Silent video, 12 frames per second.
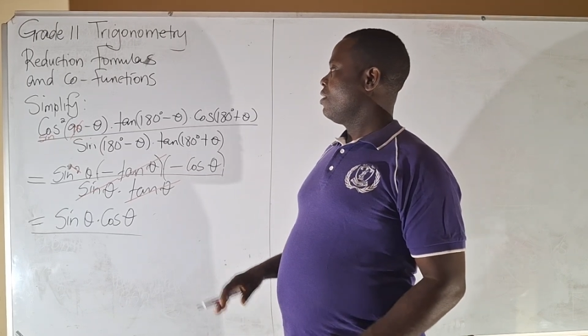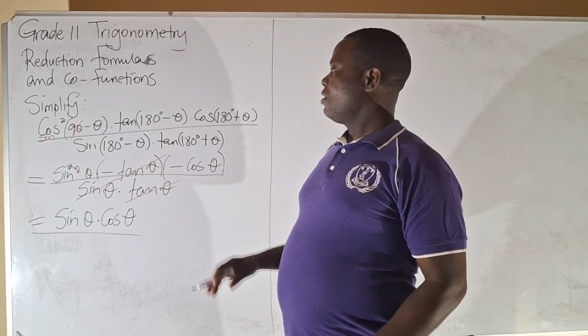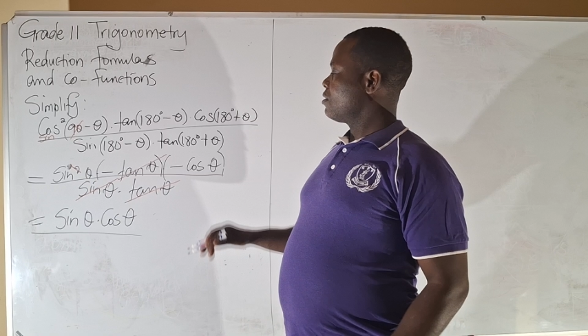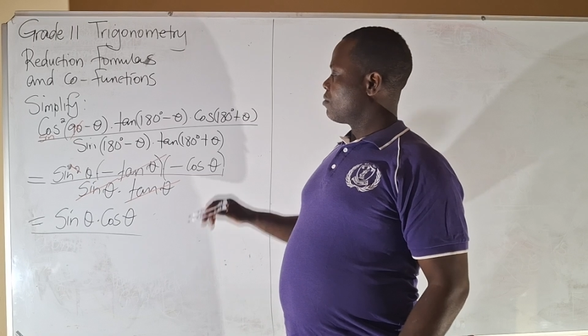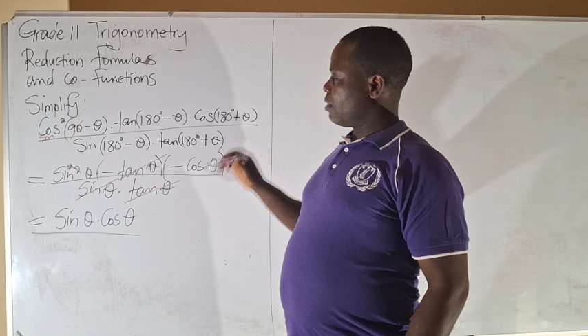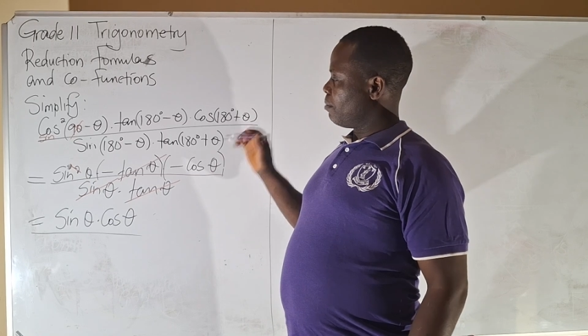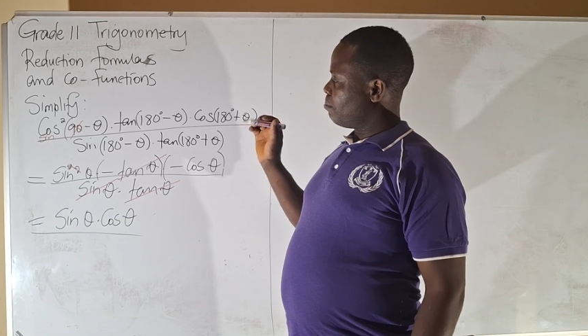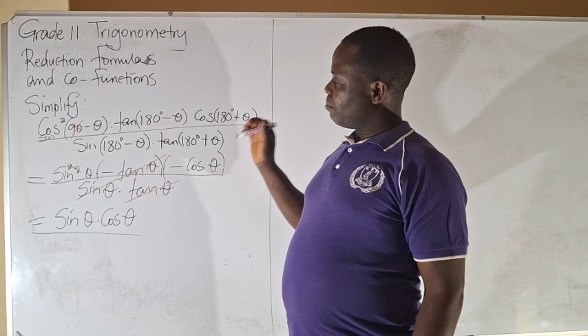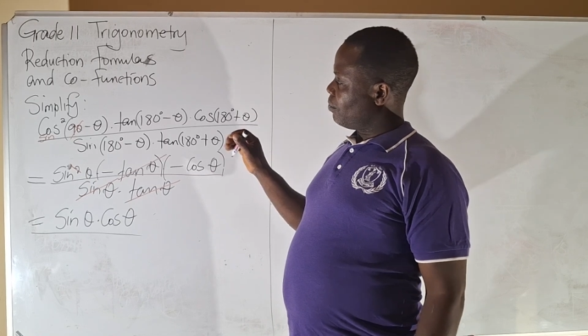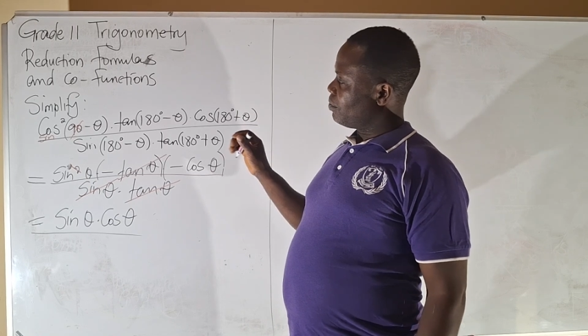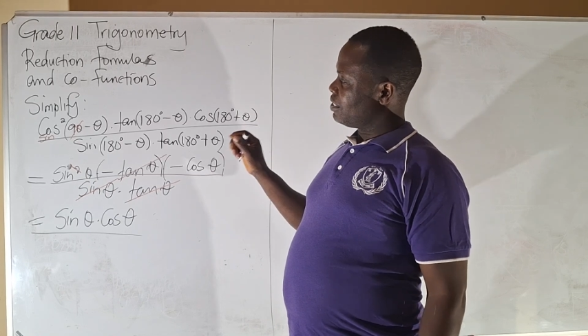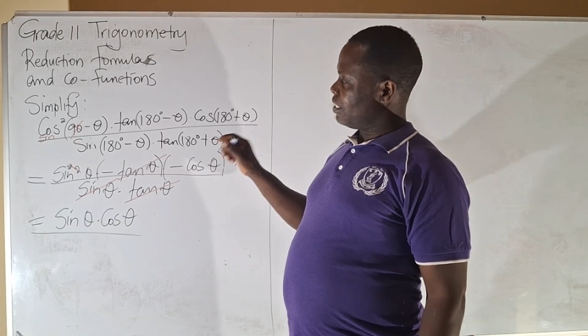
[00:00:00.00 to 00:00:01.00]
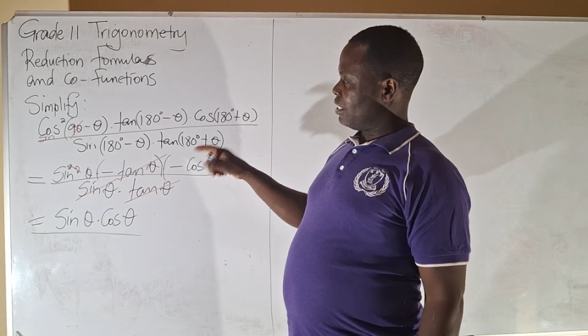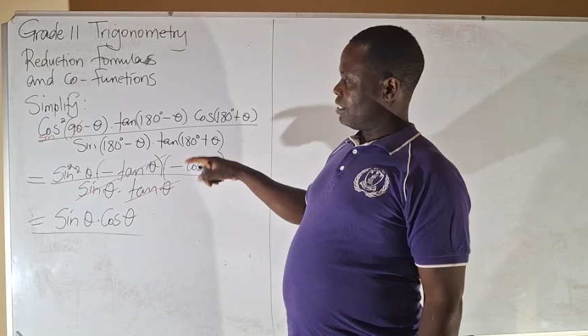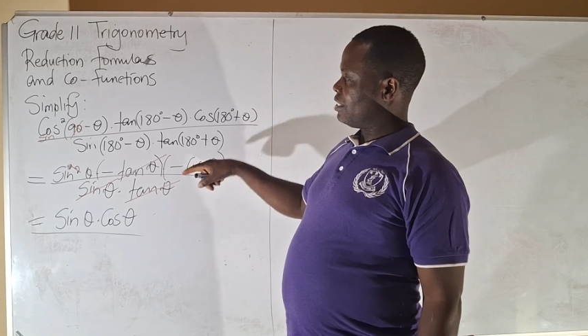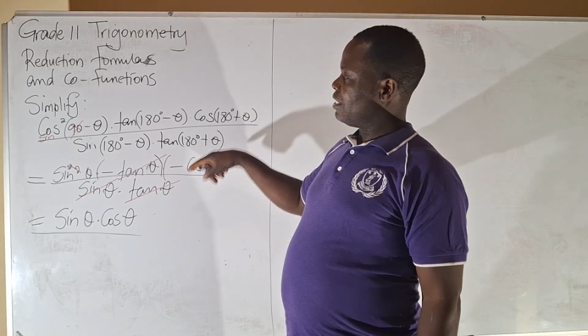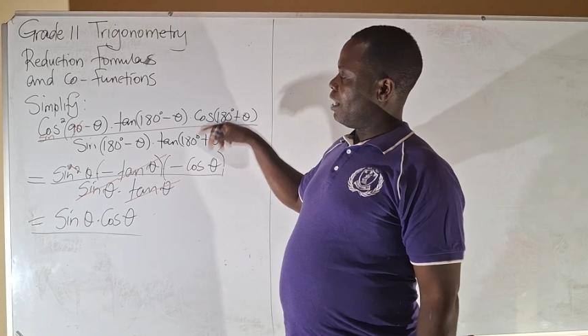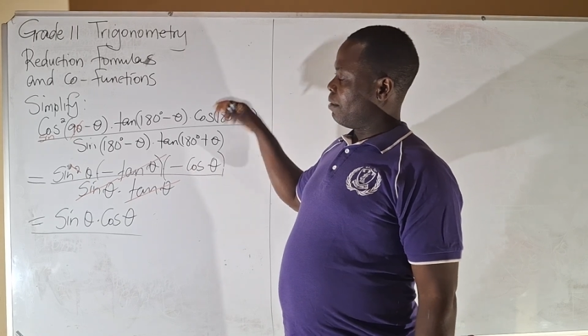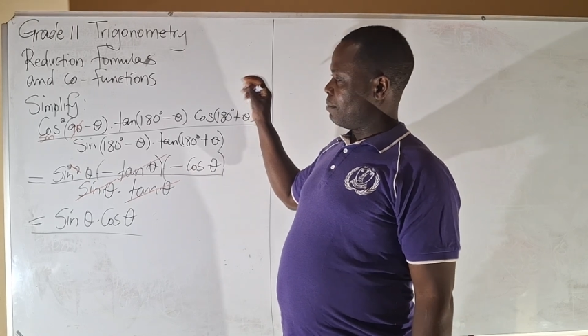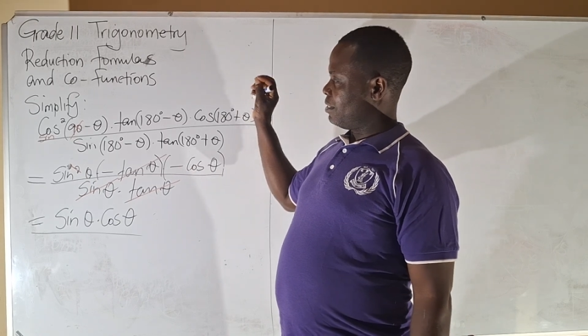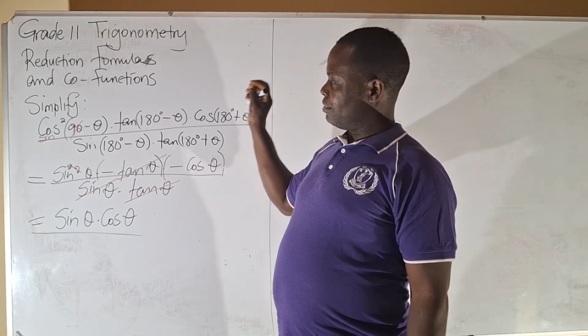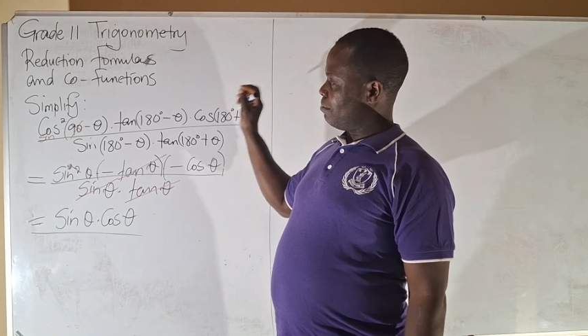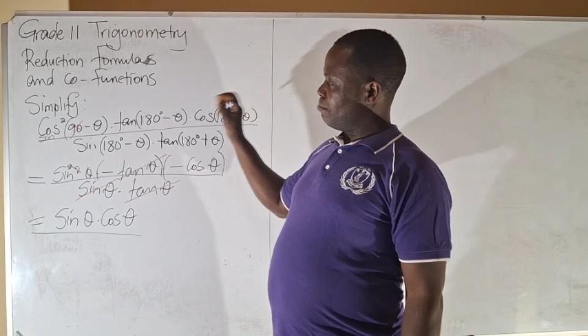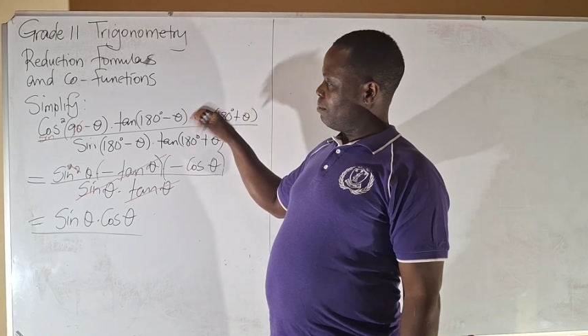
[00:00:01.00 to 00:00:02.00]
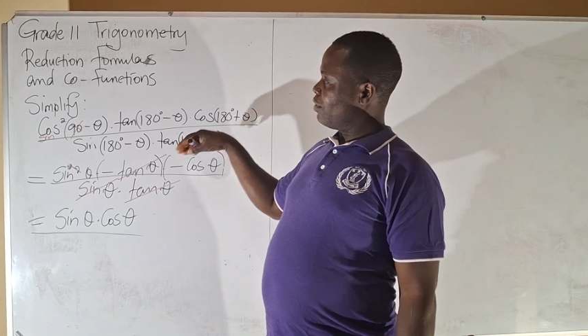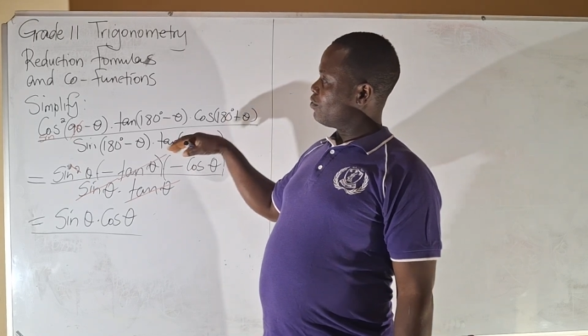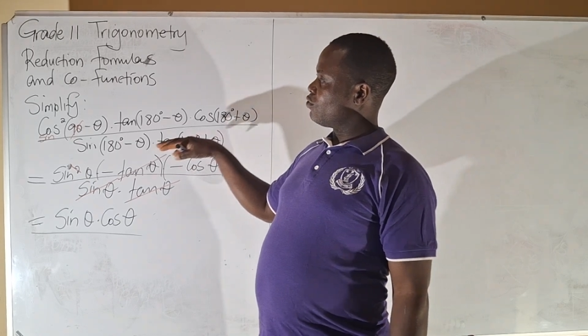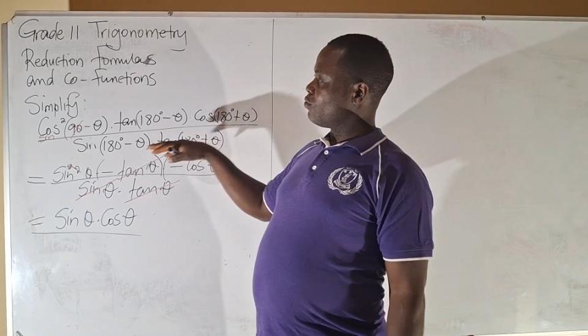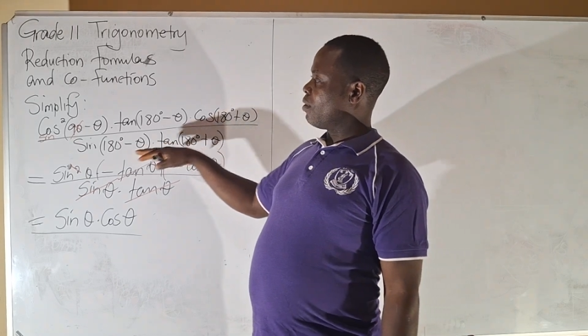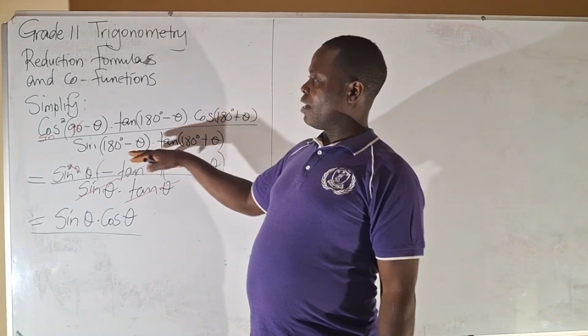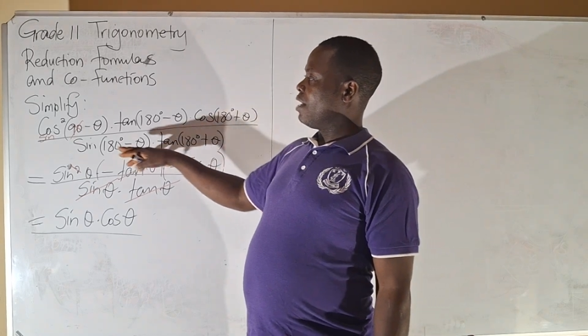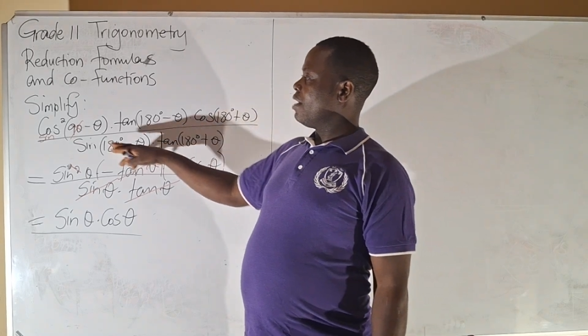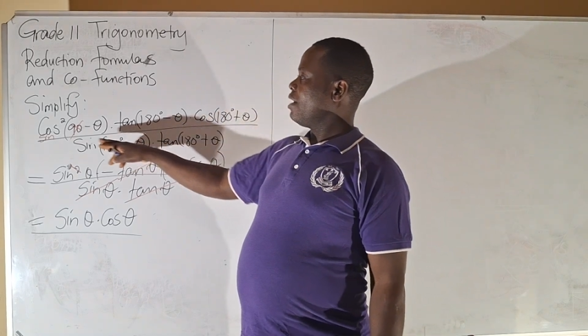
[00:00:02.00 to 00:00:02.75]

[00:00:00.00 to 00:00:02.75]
So important, I must make sure